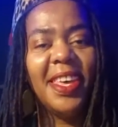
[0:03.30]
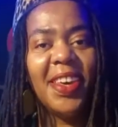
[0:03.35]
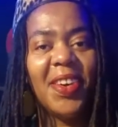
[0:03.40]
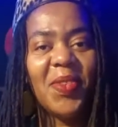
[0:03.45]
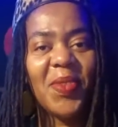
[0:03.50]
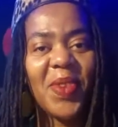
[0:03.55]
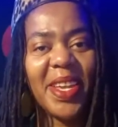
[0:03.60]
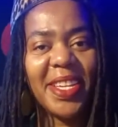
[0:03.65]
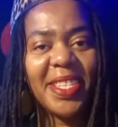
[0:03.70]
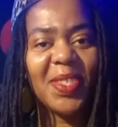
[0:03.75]

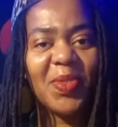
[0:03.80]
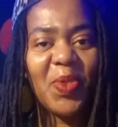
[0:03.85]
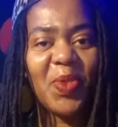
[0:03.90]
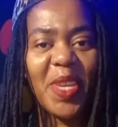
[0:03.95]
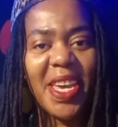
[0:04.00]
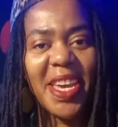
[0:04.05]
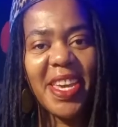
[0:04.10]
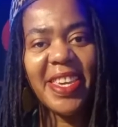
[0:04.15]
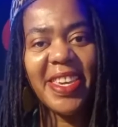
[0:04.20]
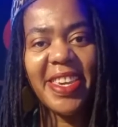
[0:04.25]
right, we
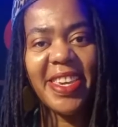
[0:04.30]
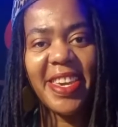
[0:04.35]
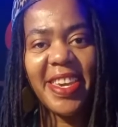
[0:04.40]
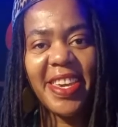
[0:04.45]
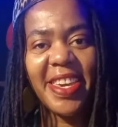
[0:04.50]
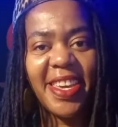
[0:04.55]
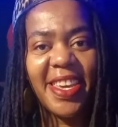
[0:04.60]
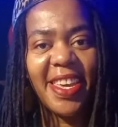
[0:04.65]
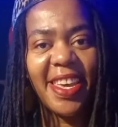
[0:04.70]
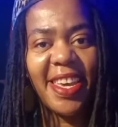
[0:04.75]
are
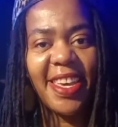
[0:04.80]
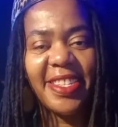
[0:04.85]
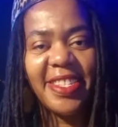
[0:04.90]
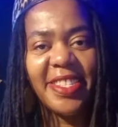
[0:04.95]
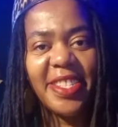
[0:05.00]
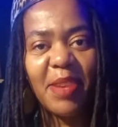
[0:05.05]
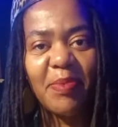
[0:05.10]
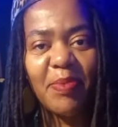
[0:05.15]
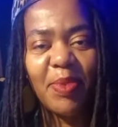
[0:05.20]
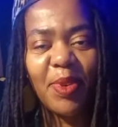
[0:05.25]
here, and
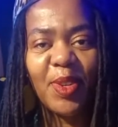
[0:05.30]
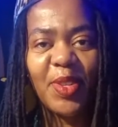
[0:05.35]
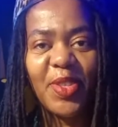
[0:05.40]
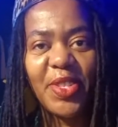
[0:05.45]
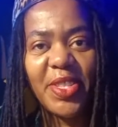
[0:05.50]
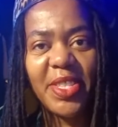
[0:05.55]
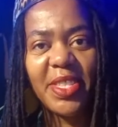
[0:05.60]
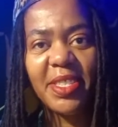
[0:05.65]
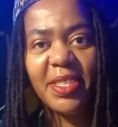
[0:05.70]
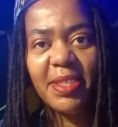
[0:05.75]

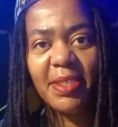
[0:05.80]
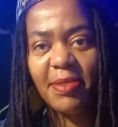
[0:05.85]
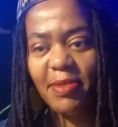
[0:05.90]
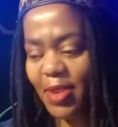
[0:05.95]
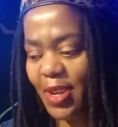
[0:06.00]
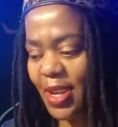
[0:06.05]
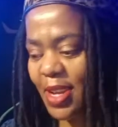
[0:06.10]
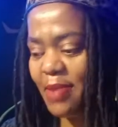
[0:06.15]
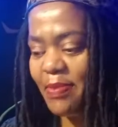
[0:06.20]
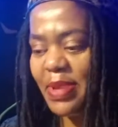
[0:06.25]
apologies for
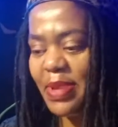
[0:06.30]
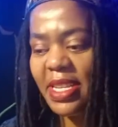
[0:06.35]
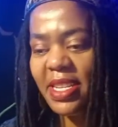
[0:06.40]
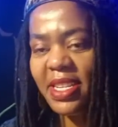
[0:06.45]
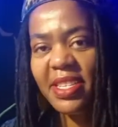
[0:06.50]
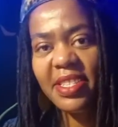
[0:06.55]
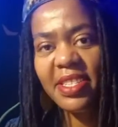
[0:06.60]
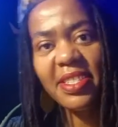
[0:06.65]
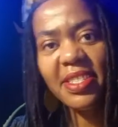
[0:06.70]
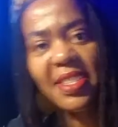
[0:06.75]
coming
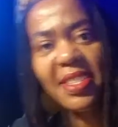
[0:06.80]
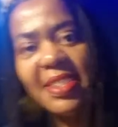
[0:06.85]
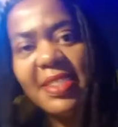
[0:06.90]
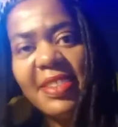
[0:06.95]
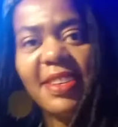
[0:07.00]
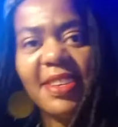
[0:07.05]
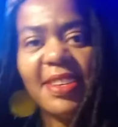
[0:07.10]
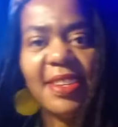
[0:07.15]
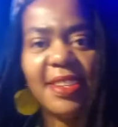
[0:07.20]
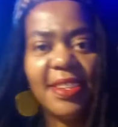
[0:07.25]
late.
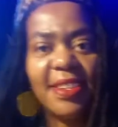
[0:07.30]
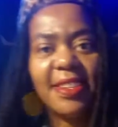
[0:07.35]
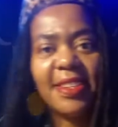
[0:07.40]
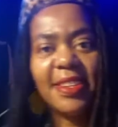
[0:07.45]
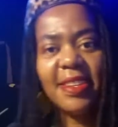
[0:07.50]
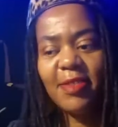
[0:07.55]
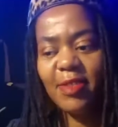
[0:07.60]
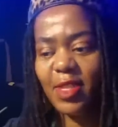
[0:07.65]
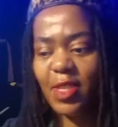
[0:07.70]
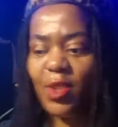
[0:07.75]
I
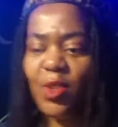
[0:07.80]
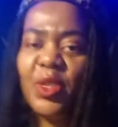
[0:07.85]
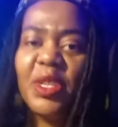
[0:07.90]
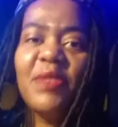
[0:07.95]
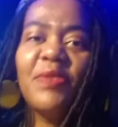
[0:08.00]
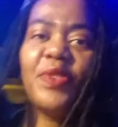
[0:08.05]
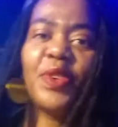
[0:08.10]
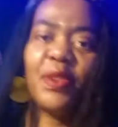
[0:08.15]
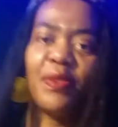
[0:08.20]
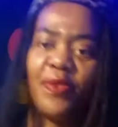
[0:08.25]
was looking
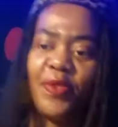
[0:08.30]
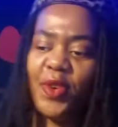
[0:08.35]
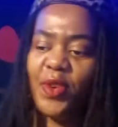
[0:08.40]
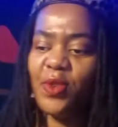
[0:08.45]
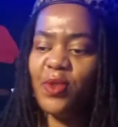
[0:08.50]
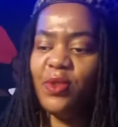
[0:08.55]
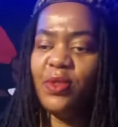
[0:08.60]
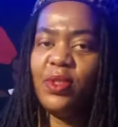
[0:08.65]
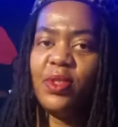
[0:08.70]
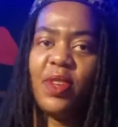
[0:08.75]
for a
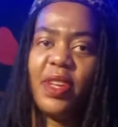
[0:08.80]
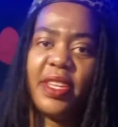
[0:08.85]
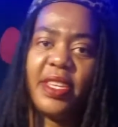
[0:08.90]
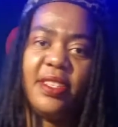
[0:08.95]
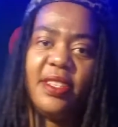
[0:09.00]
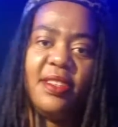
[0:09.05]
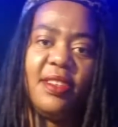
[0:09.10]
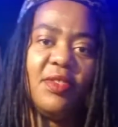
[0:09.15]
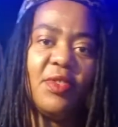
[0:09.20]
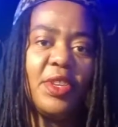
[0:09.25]
phone so I
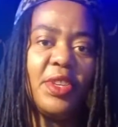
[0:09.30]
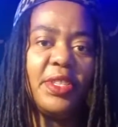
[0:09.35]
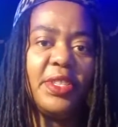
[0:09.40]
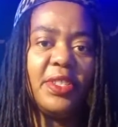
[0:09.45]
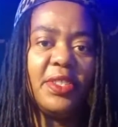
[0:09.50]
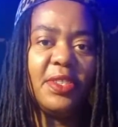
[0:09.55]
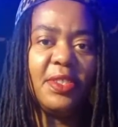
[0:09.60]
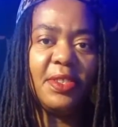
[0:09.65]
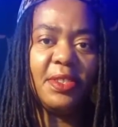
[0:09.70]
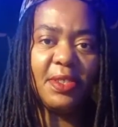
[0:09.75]
can read,
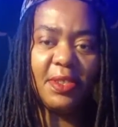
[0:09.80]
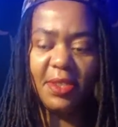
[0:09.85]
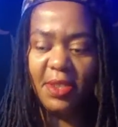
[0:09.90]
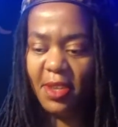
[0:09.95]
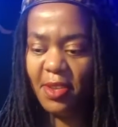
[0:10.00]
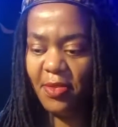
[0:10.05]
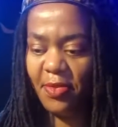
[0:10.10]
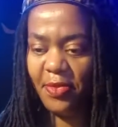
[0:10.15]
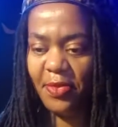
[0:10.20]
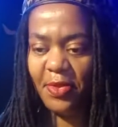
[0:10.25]
if
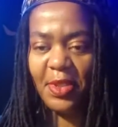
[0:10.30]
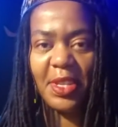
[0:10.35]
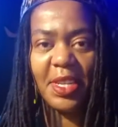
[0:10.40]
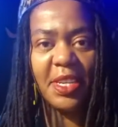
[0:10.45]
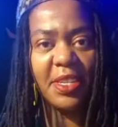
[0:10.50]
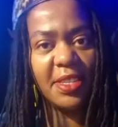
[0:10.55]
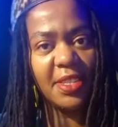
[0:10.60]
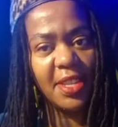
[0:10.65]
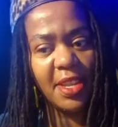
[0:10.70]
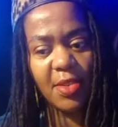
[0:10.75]
in case
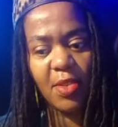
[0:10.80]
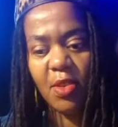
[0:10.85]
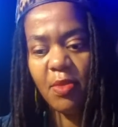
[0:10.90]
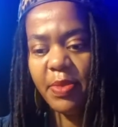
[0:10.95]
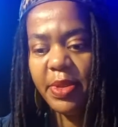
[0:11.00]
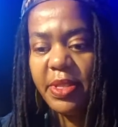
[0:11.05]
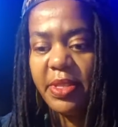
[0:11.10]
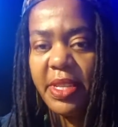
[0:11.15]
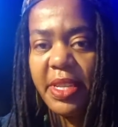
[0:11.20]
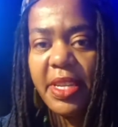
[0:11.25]
there are
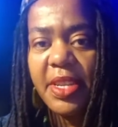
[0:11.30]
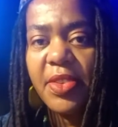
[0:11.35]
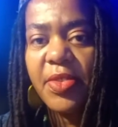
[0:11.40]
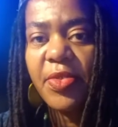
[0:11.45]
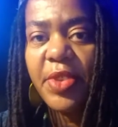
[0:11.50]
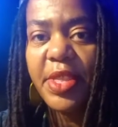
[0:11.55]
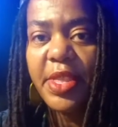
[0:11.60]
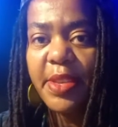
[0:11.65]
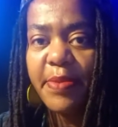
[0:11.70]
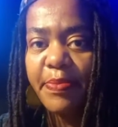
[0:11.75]
comments, I can
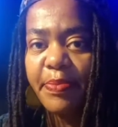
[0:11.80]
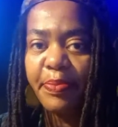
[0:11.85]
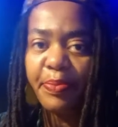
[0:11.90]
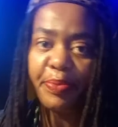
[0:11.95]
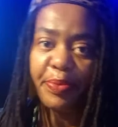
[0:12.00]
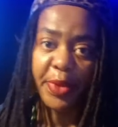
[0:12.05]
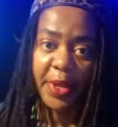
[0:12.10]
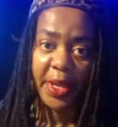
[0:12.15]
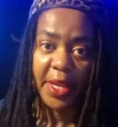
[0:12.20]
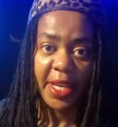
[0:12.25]
read them
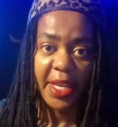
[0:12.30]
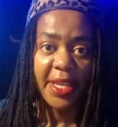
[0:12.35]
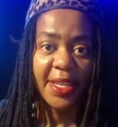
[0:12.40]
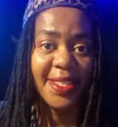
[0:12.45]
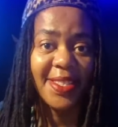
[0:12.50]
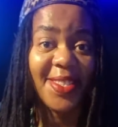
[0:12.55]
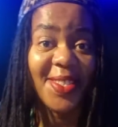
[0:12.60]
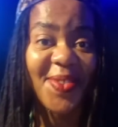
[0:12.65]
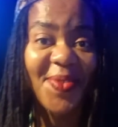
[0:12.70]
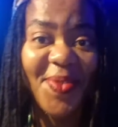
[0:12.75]

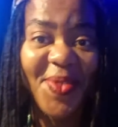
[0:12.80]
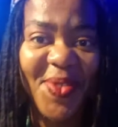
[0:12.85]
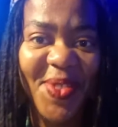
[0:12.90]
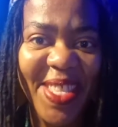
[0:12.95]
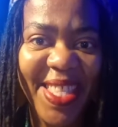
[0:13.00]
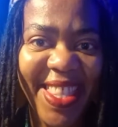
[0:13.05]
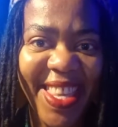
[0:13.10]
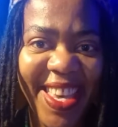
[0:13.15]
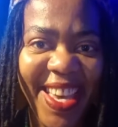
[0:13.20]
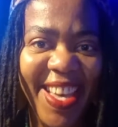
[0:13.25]
instead of doing
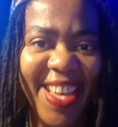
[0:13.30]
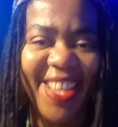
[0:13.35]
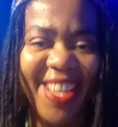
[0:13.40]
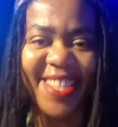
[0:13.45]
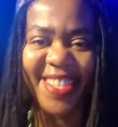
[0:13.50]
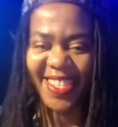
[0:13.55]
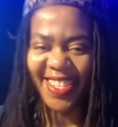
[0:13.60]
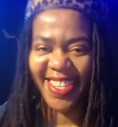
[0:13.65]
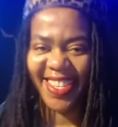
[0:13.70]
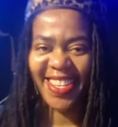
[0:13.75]

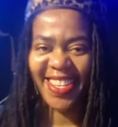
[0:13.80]
that.